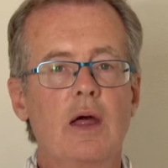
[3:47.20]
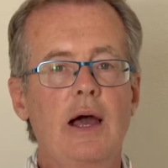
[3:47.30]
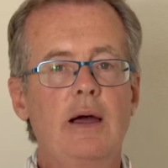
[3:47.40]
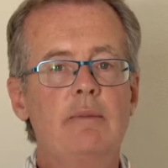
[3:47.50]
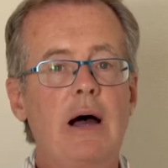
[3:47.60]

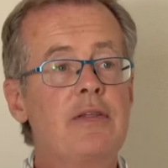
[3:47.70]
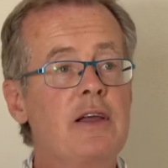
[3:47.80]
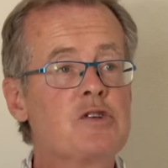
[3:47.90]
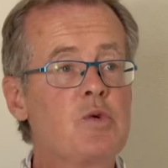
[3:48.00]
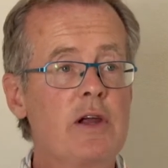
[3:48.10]
I
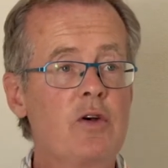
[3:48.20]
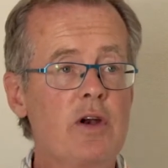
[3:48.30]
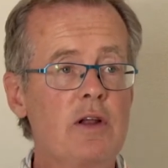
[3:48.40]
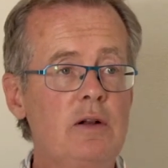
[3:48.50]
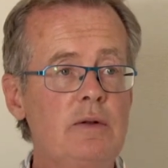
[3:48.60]
think it's really
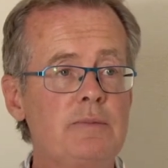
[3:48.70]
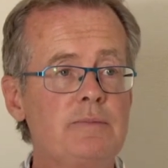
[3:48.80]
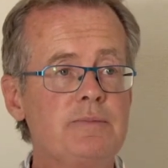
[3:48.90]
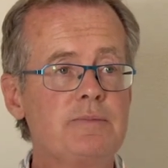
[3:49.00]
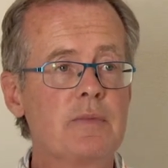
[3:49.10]
critical.
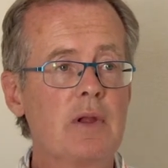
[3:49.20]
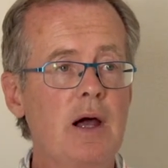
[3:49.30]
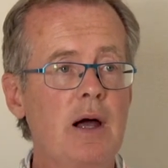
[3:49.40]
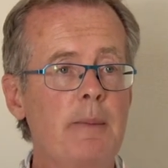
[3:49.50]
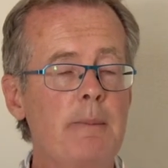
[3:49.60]

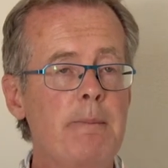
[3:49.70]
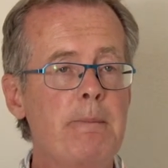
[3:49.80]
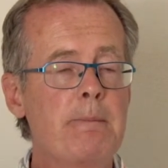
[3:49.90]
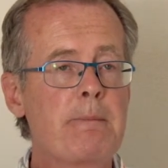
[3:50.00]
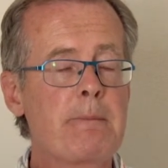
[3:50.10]

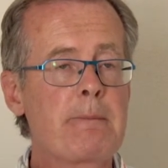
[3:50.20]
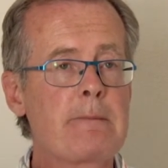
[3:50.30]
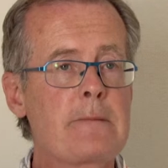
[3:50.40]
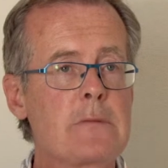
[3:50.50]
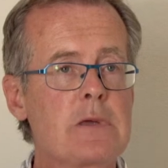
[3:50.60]

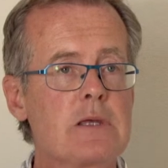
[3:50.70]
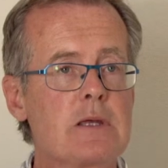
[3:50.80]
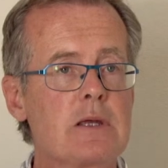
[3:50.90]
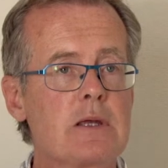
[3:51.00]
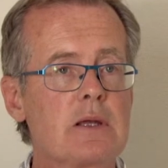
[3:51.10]

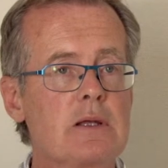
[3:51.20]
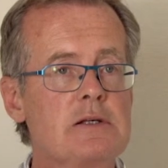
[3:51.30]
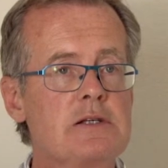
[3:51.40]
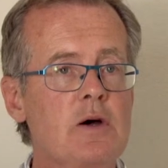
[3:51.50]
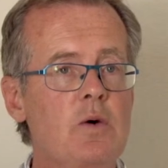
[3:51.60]

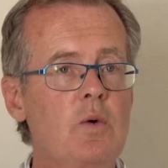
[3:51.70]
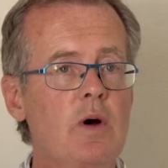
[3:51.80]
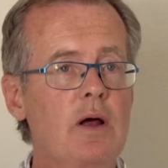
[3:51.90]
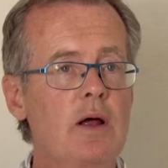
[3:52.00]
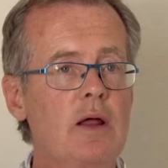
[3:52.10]

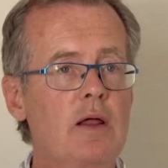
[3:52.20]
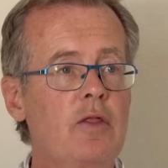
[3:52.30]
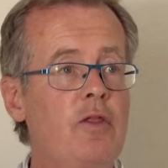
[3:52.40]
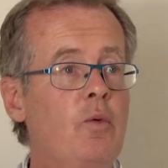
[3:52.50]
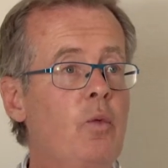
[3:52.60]

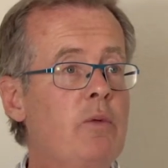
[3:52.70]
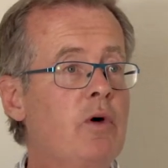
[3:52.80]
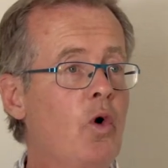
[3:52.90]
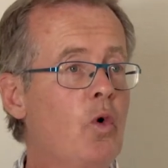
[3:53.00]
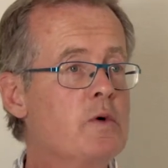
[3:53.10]
We
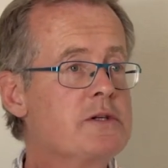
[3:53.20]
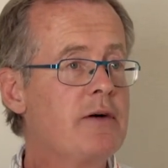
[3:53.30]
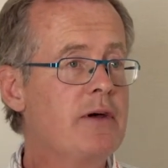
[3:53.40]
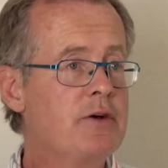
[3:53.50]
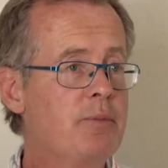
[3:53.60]
will always
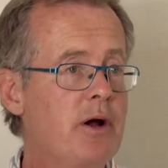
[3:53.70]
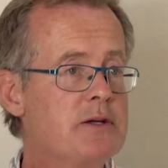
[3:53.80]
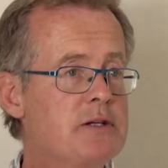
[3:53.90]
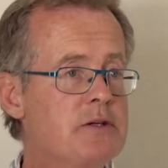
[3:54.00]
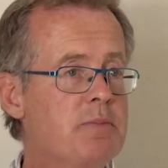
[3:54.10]
have enterprises,